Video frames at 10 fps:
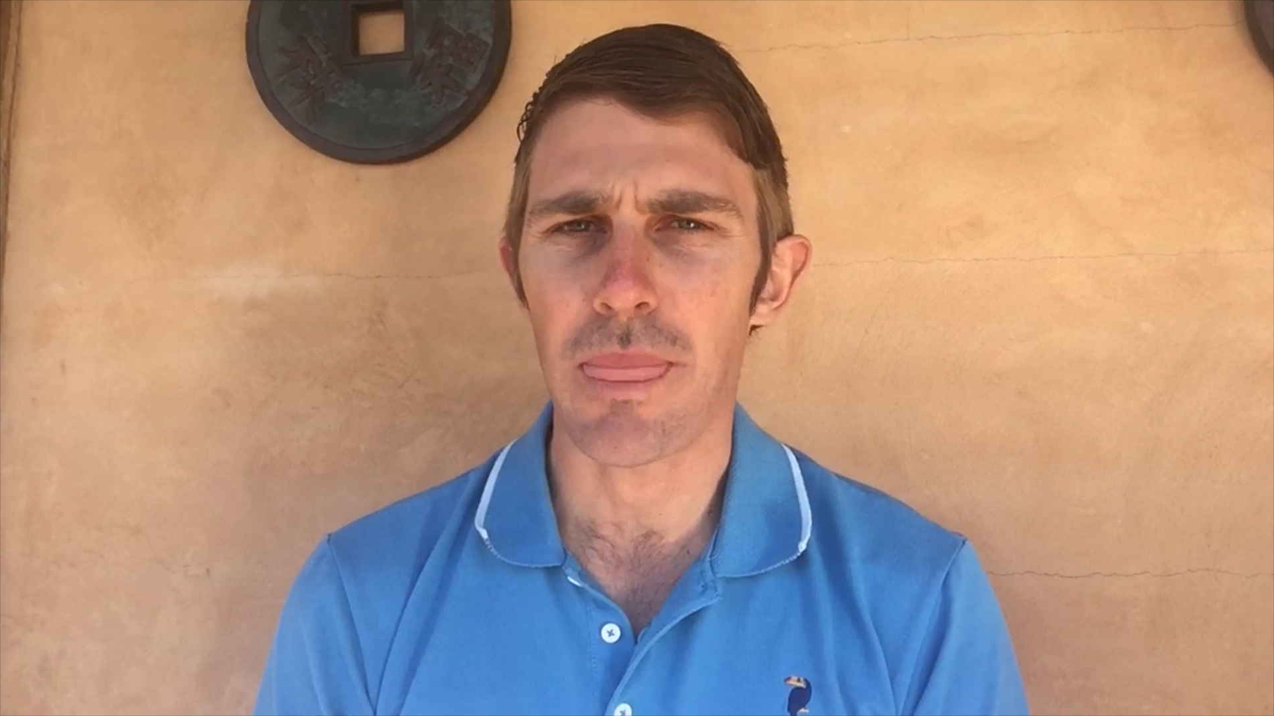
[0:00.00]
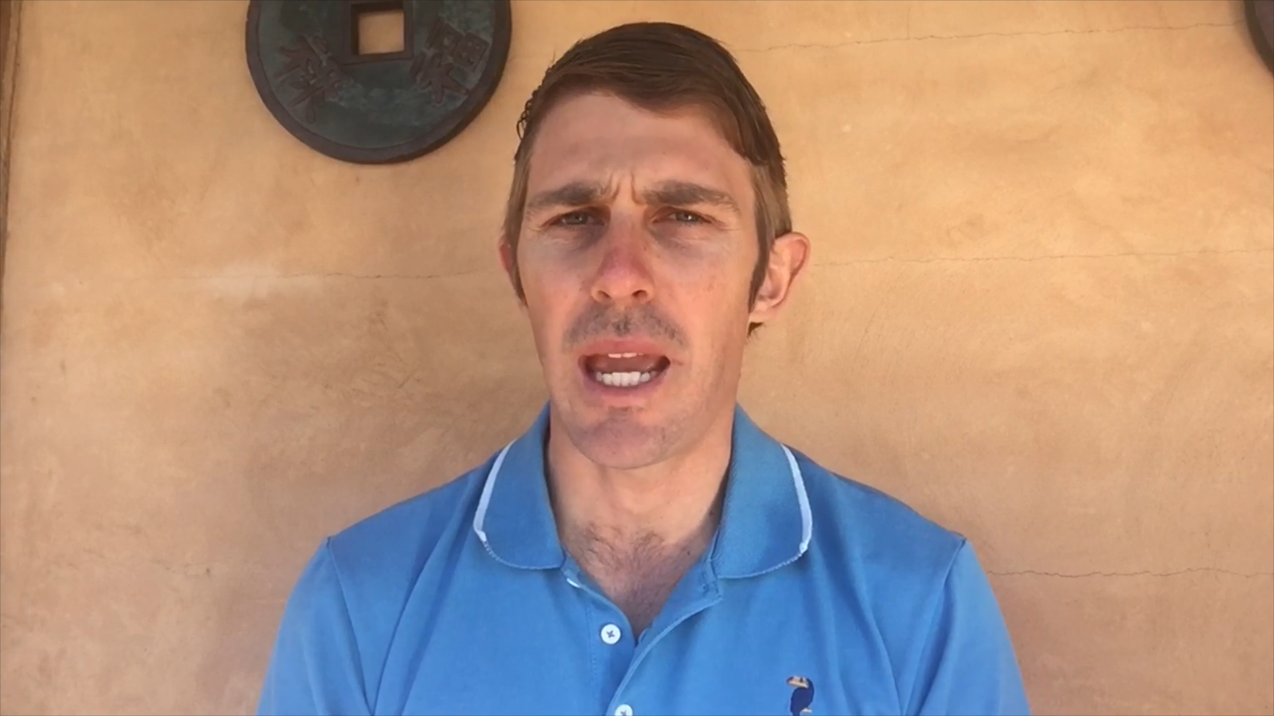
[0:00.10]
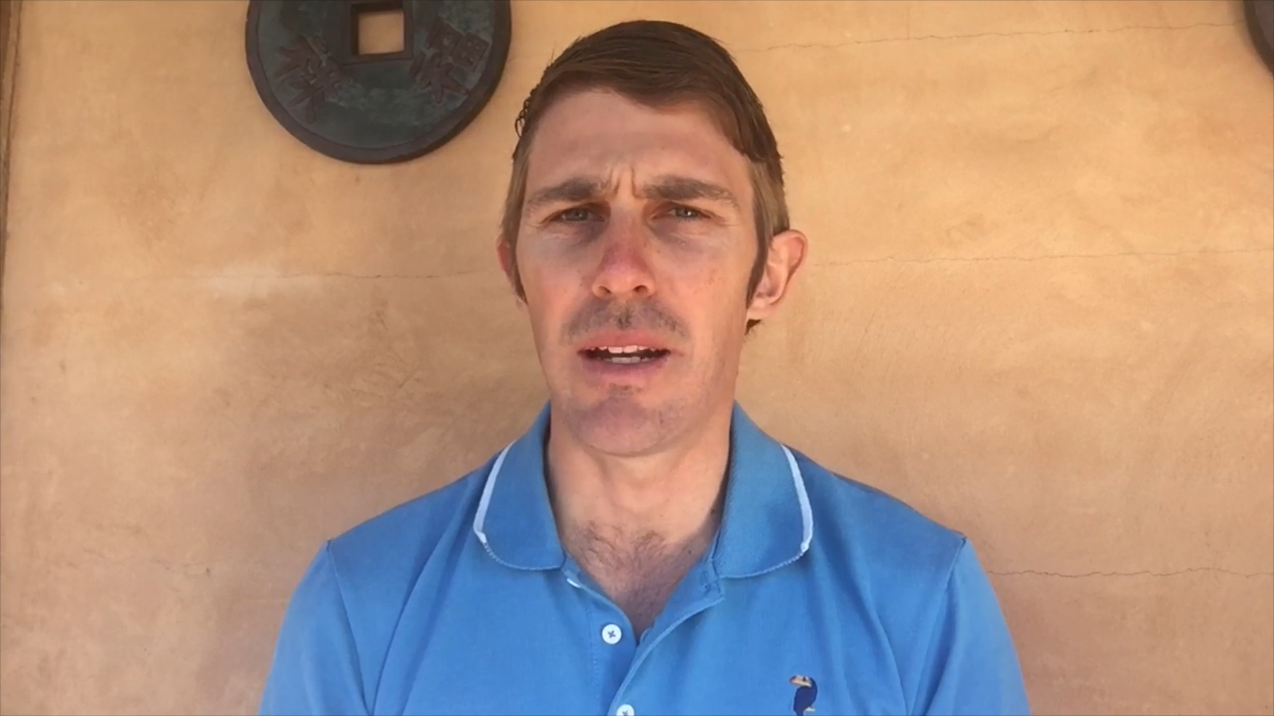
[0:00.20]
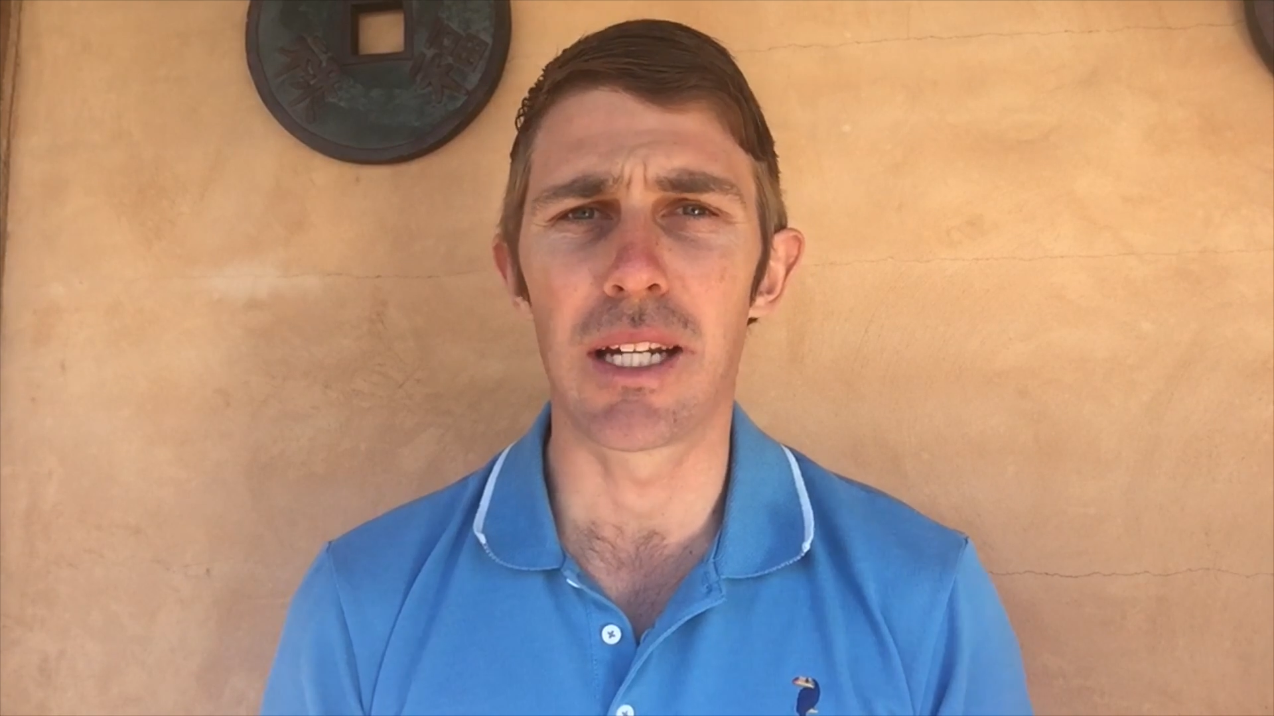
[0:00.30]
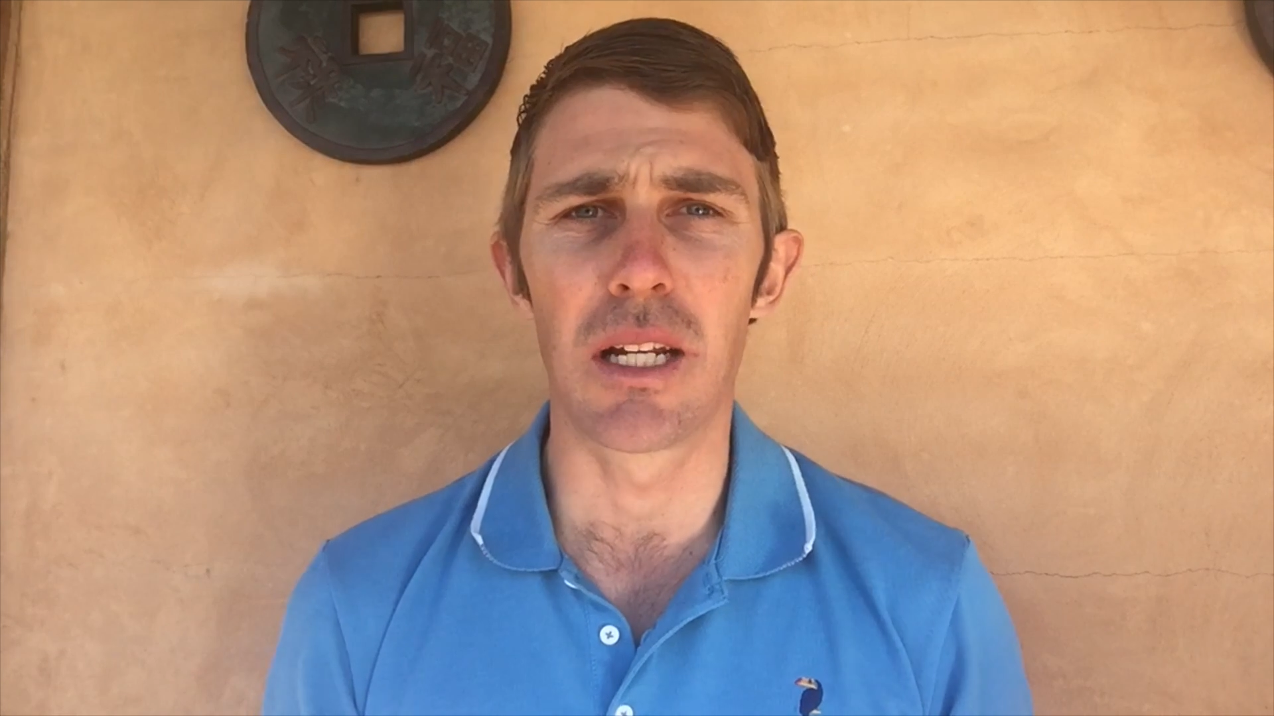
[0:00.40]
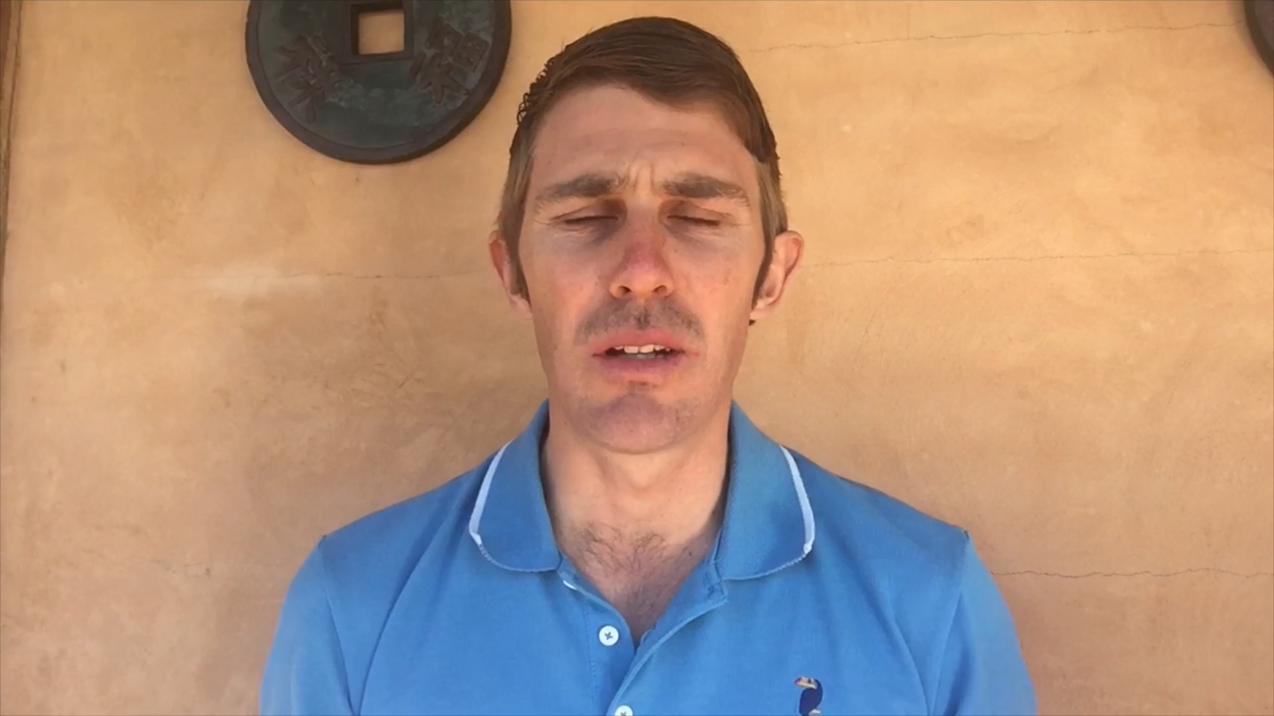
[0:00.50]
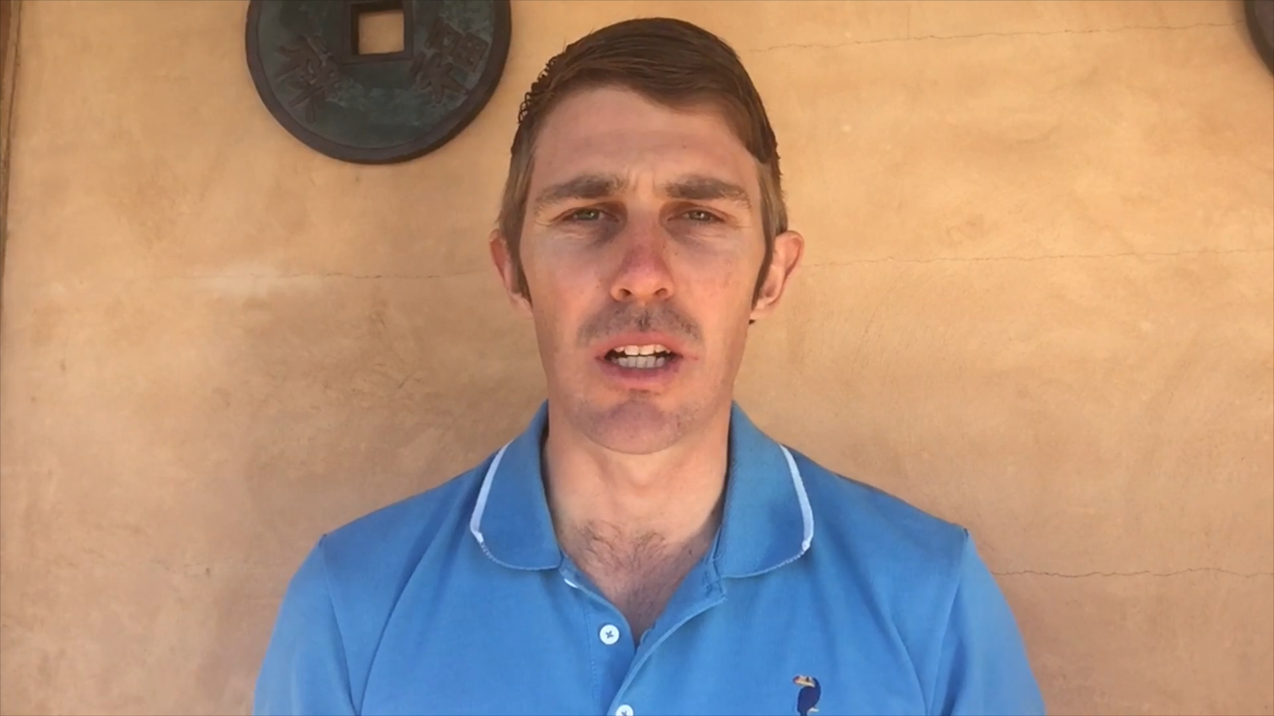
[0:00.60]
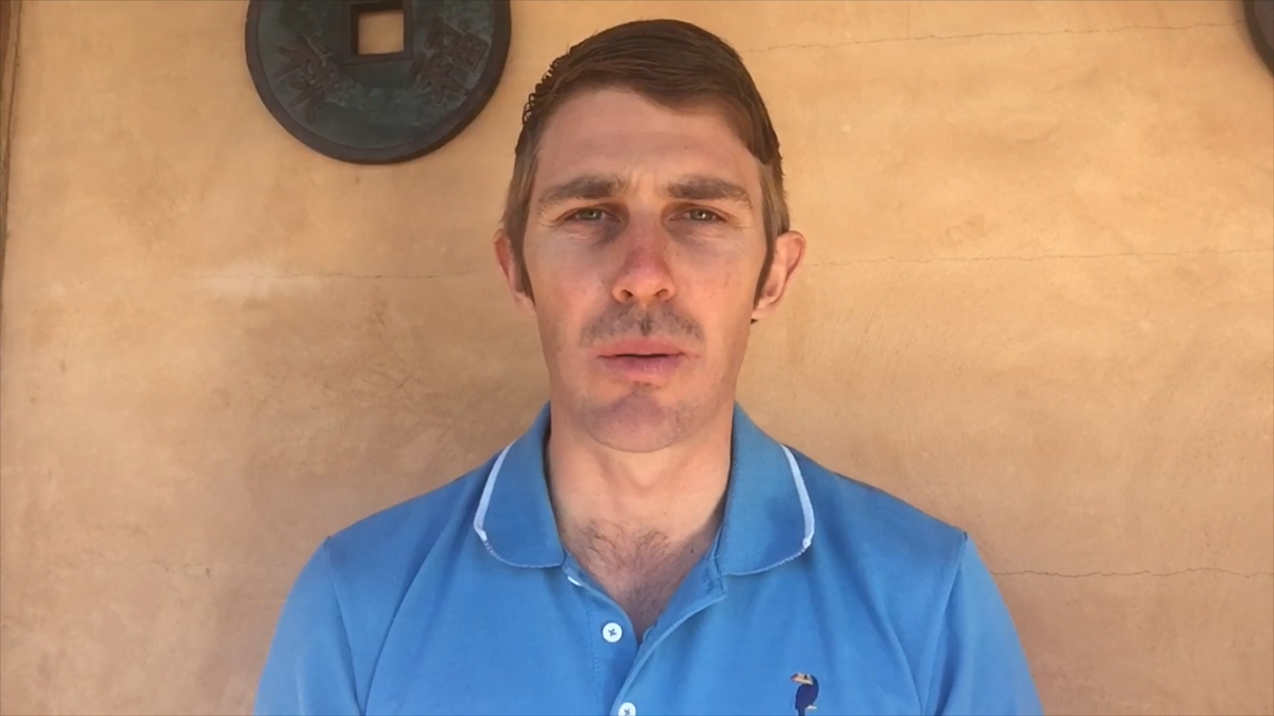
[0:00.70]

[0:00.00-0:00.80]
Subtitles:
And I get a lot of